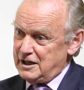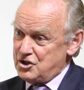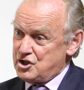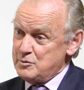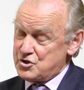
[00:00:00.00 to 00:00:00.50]

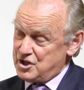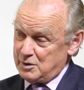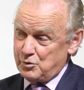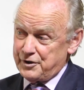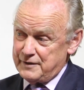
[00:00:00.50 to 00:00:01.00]
and she was
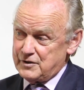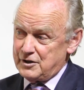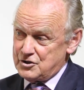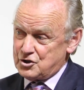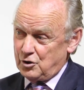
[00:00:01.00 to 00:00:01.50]
saying what they've
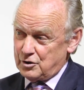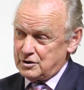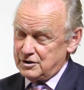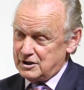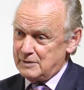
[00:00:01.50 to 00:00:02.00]
done in
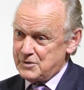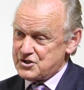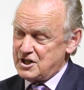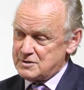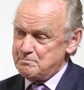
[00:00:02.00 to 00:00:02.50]
Scotland, and I must
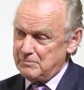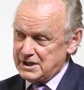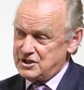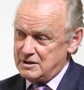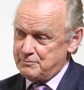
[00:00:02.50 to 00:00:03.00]
say it's
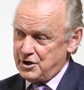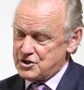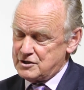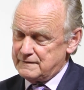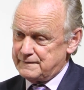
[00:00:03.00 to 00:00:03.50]
mighty
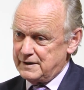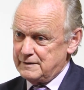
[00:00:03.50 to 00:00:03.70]
impressive.